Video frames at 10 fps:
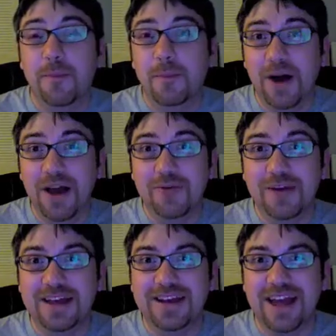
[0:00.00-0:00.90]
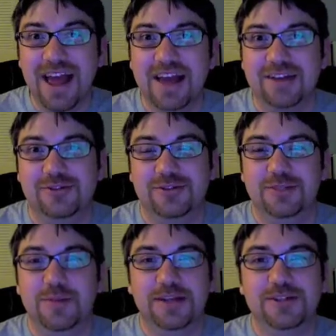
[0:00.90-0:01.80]
But we got an extra
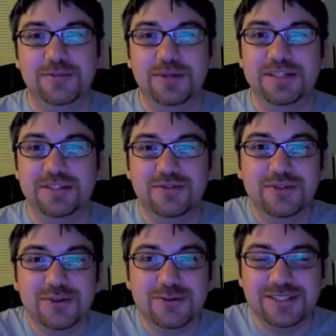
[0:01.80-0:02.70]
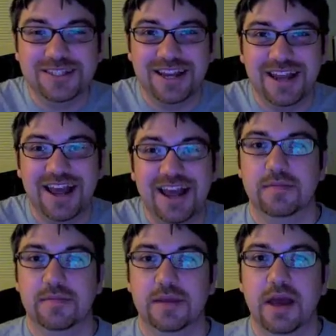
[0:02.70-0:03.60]
special piece of news today.
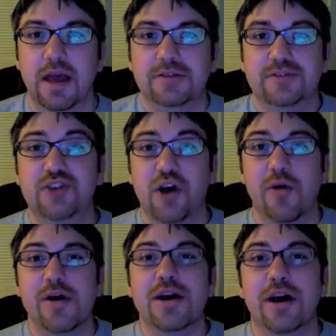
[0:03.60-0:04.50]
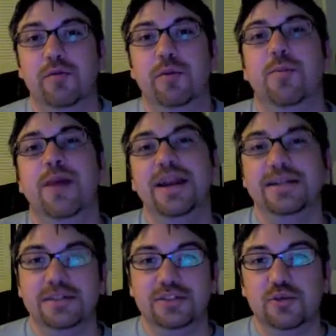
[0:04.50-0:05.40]
So, if you've been paying
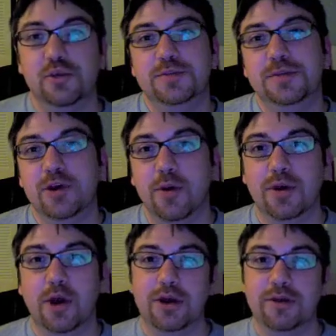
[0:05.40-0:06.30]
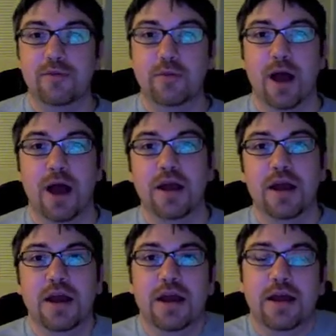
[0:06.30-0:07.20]
attention to what's been going on in Vermont,
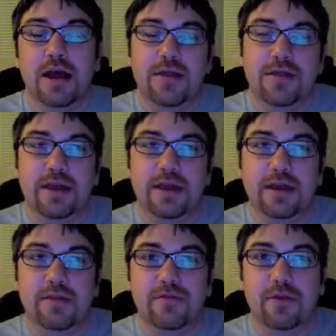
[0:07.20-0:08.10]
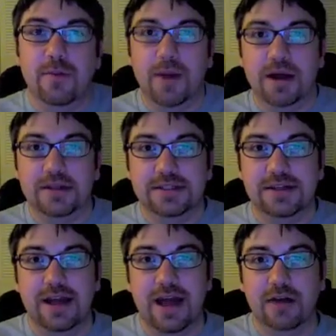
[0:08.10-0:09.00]
the Vermont
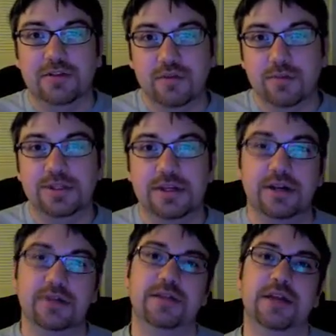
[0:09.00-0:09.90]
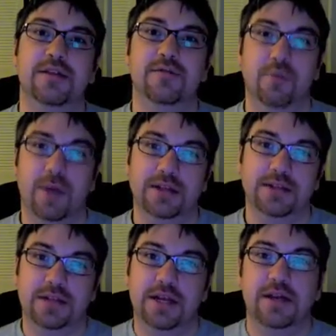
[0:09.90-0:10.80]
House of Representatives and the Vermont
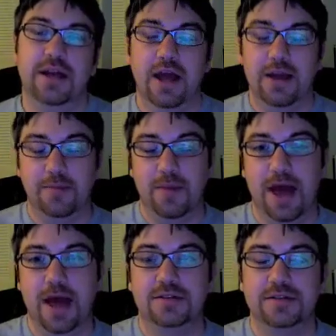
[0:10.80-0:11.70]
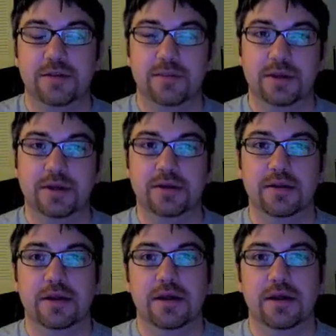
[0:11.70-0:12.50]
Senate had passed a bill